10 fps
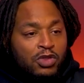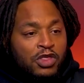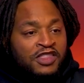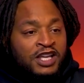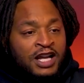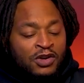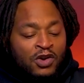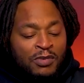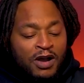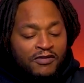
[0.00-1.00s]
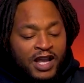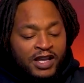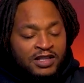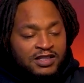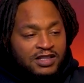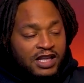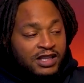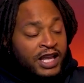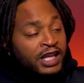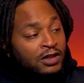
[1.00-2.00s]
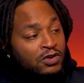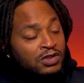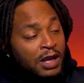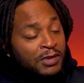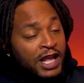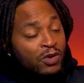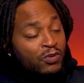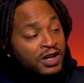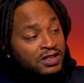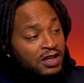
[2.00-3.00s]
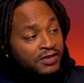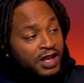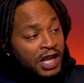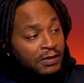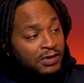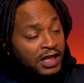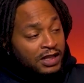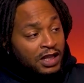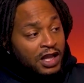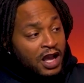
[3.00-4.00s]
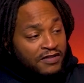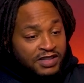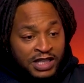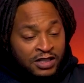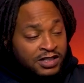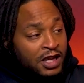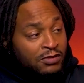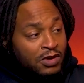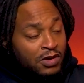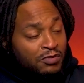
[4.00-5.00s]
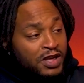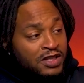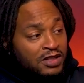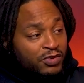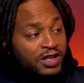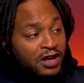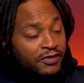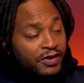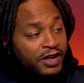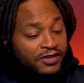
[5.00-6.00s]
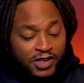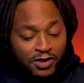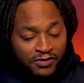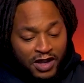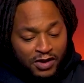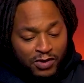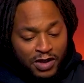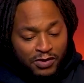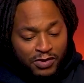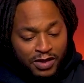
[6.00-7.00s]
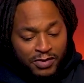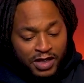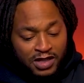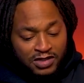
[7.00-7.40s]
The thing I know about Vikings is like they can lose. They can win a tough game. Like I've seen Sam throw them picks and recover and still find a way to win, man.